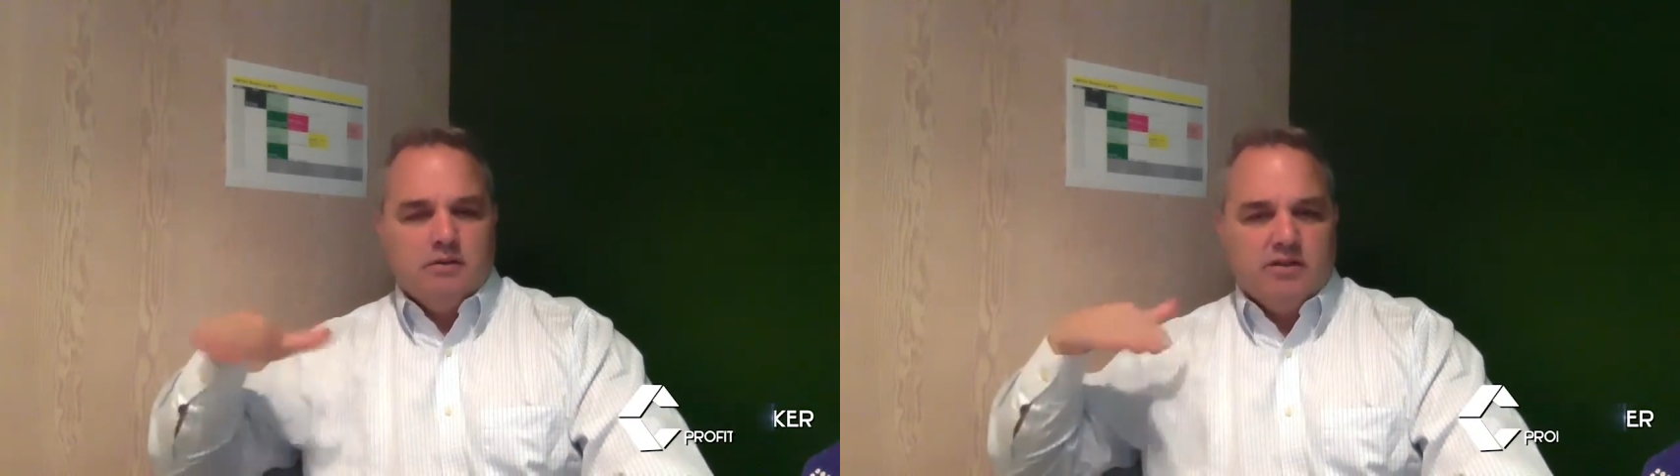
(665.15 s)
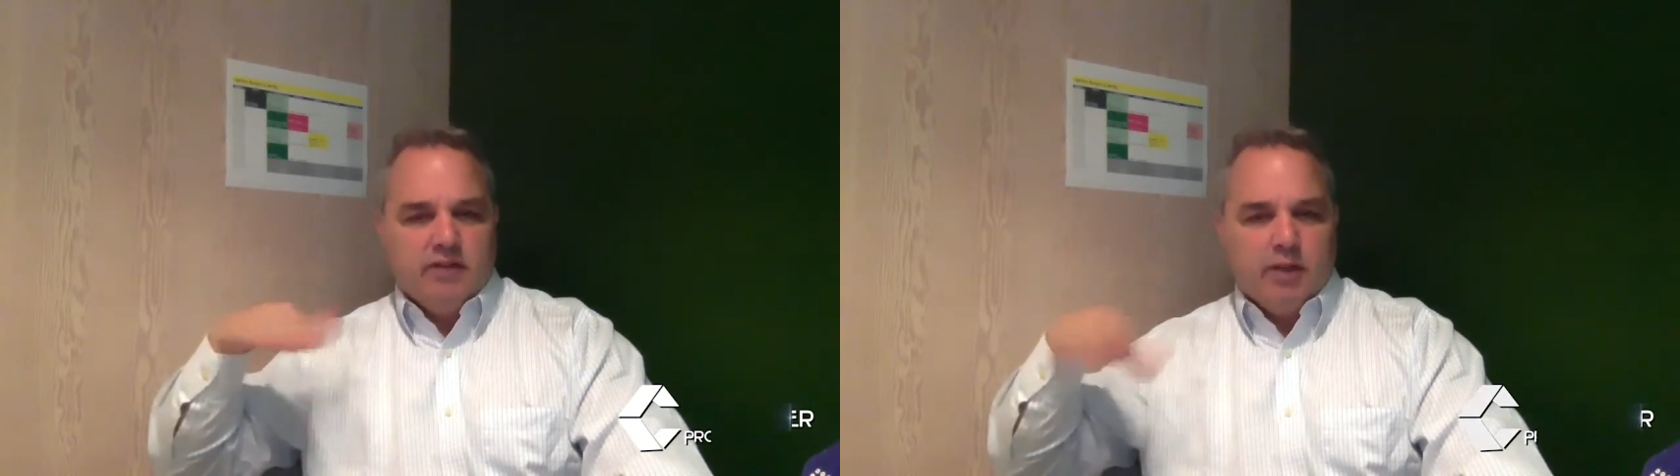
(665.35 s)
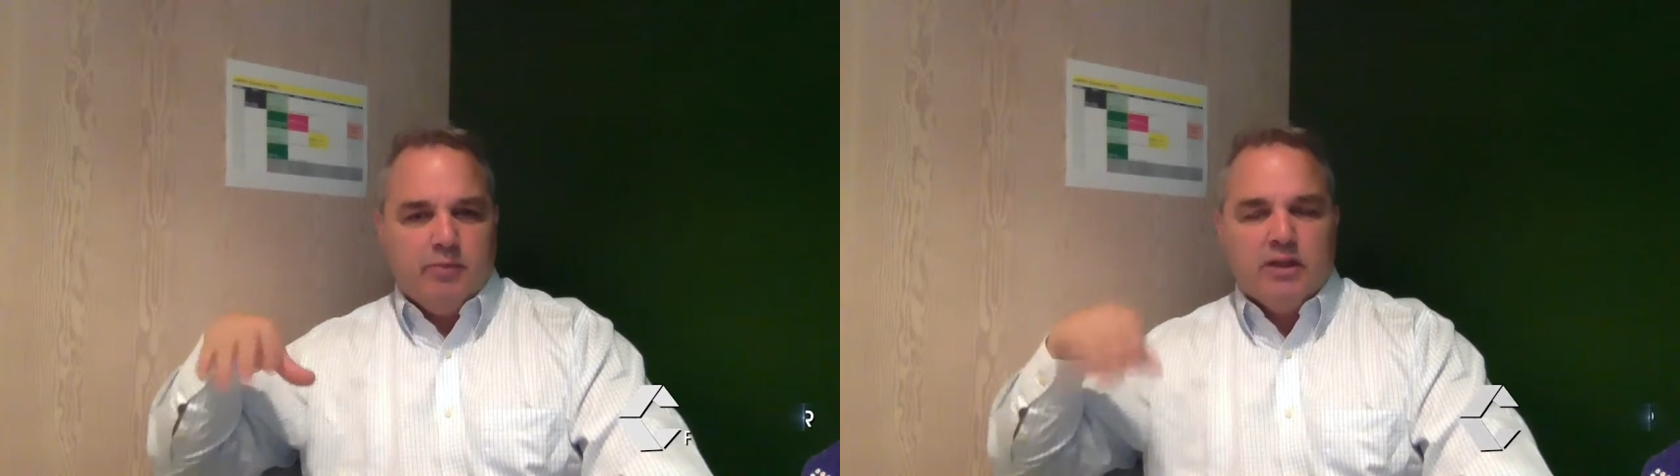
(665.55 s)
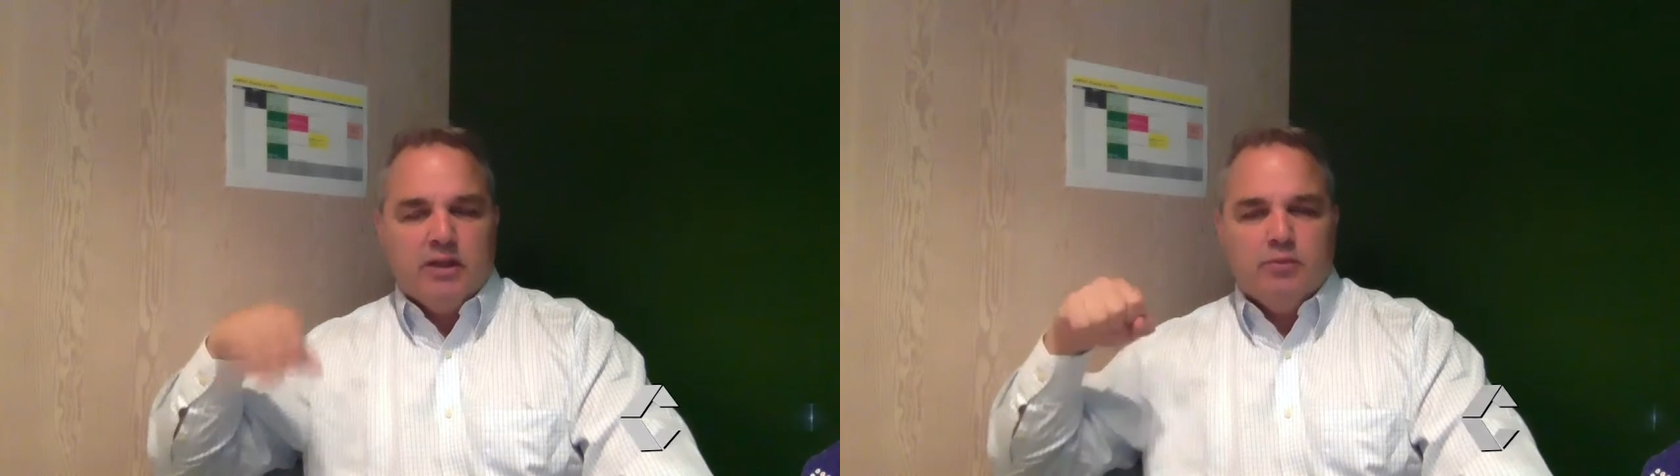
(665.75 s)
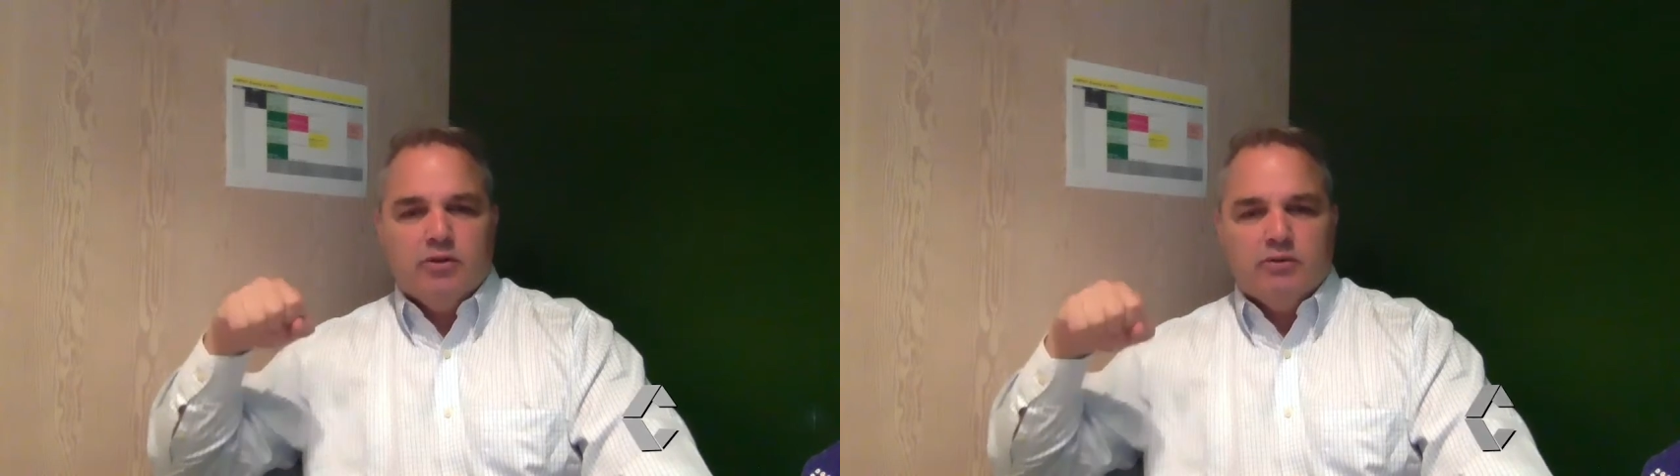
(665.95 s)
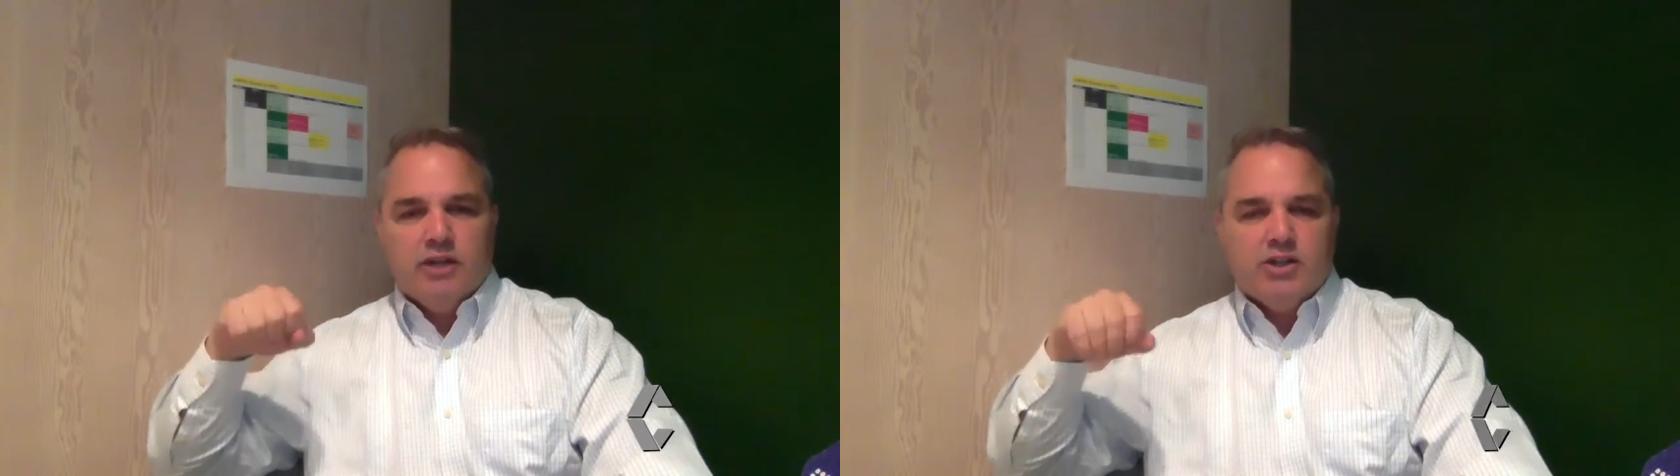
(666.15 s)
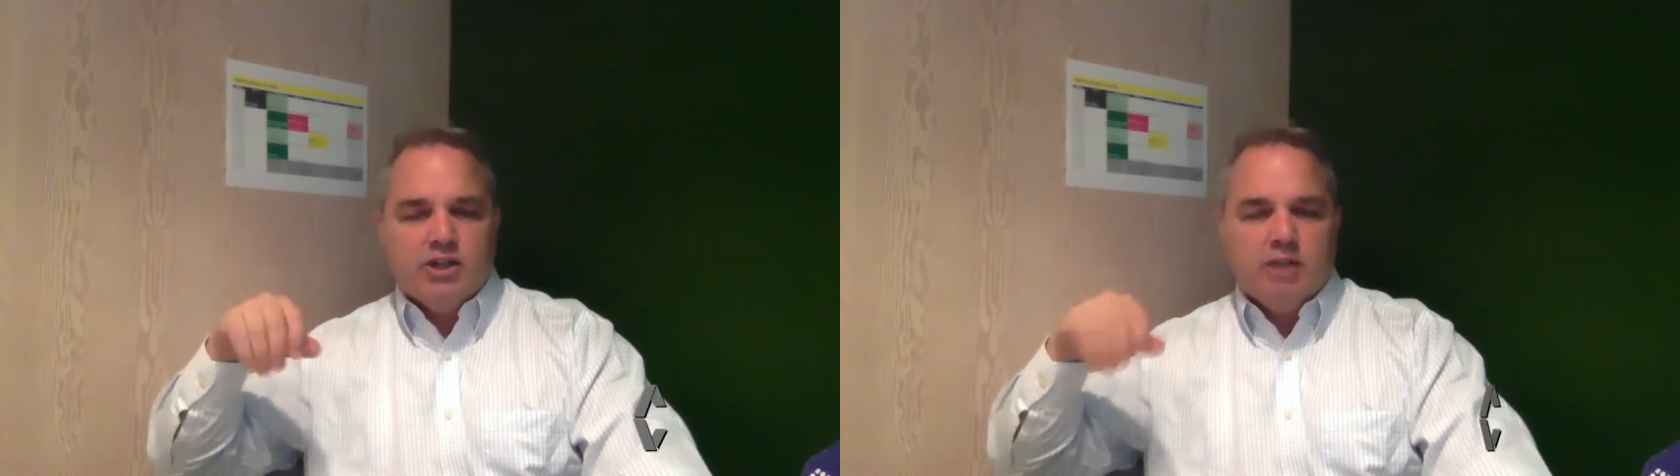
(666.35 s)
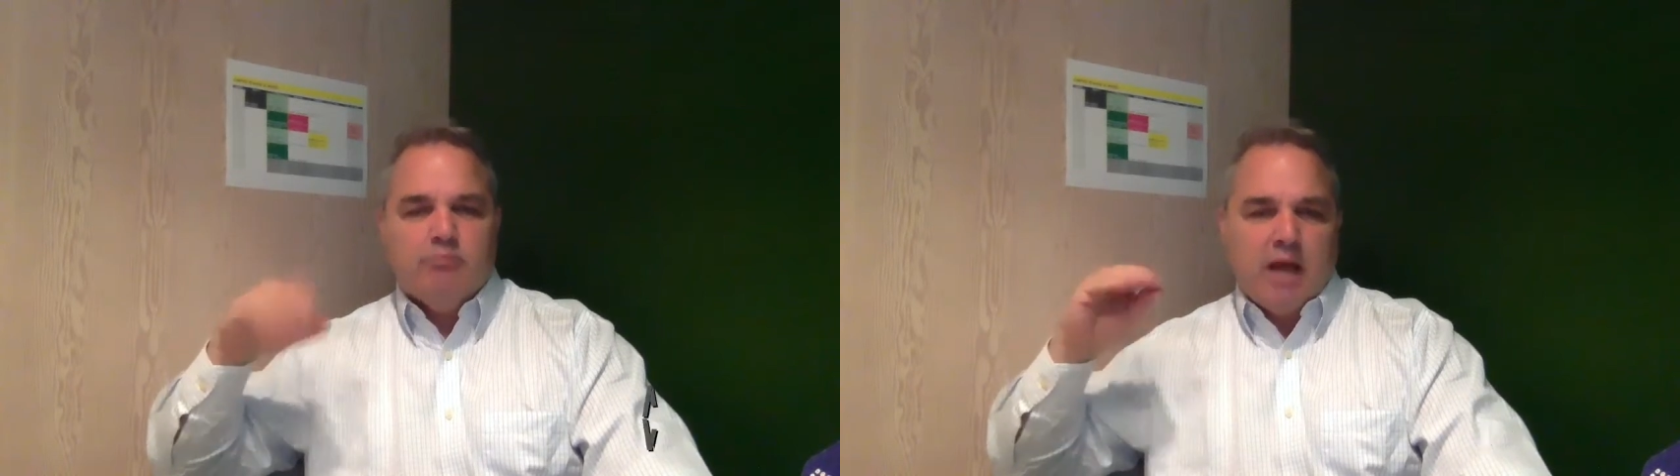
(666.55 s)
Developed that little bit of
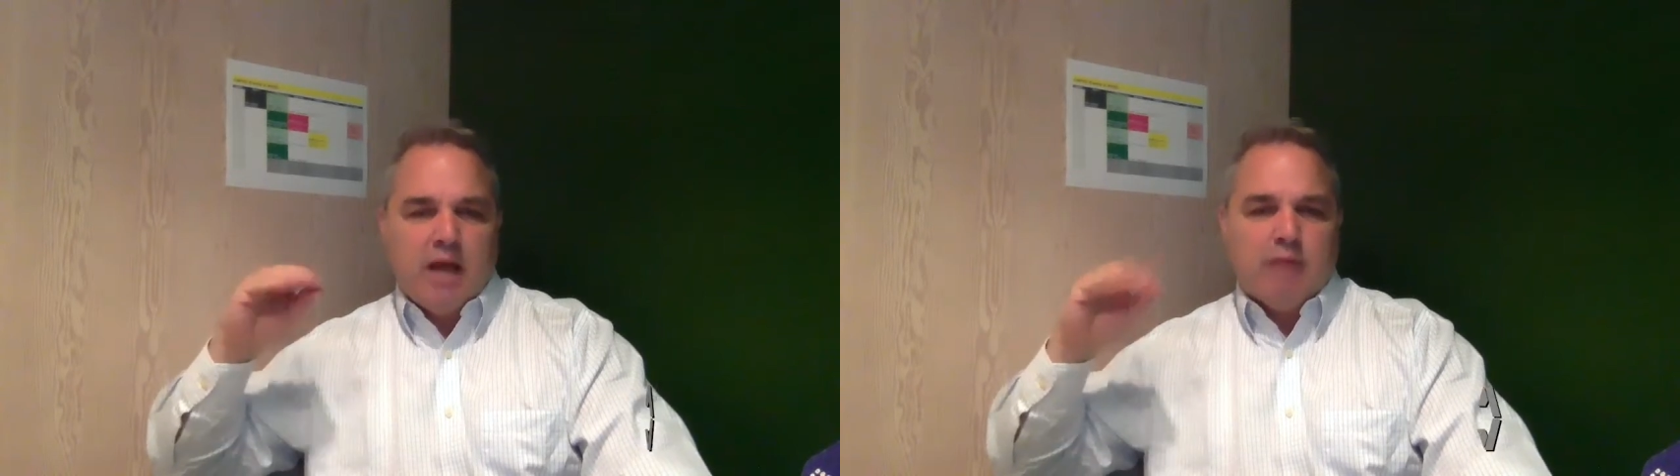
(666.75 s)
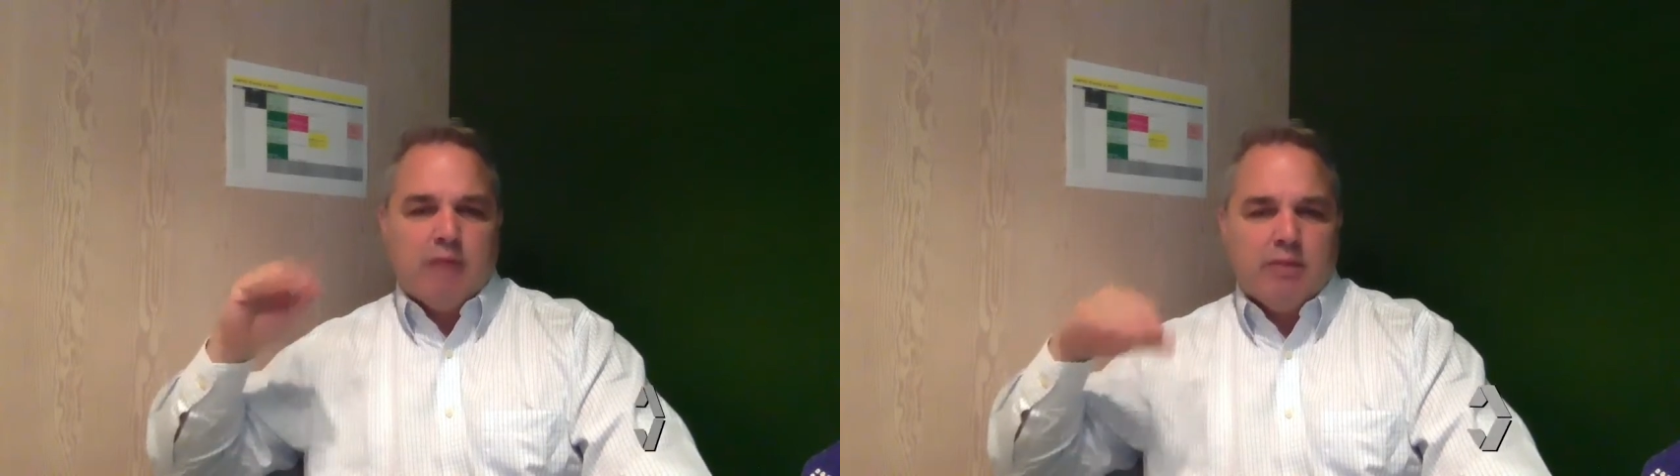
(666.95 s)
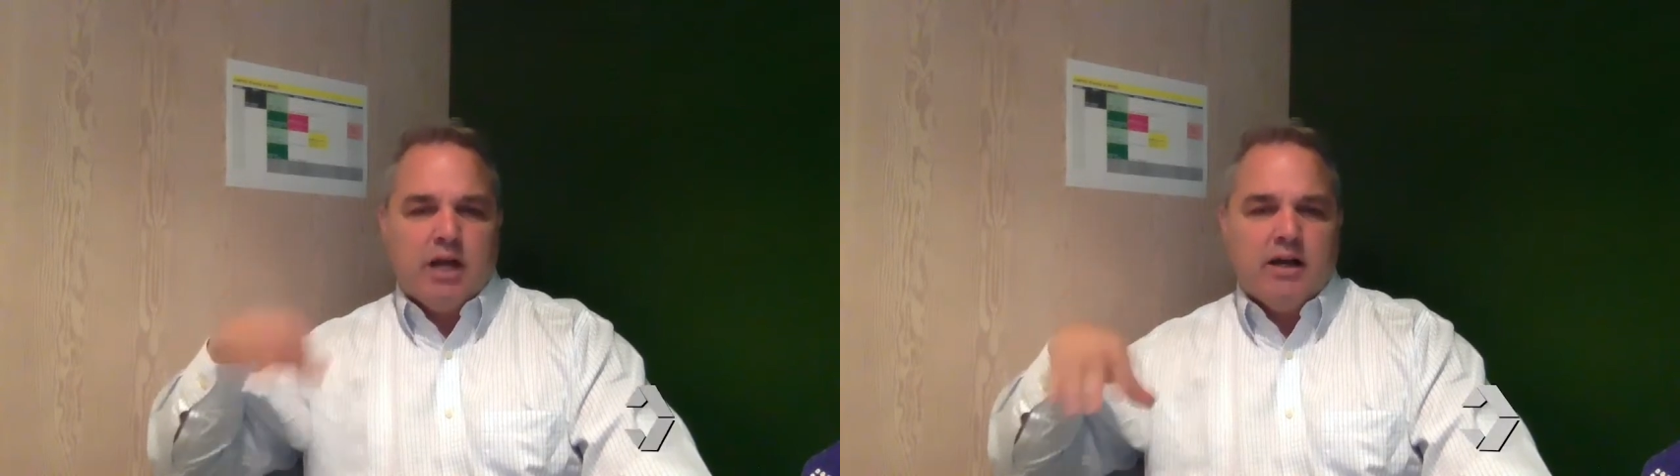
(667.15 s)
relationship, blah, blah, blah.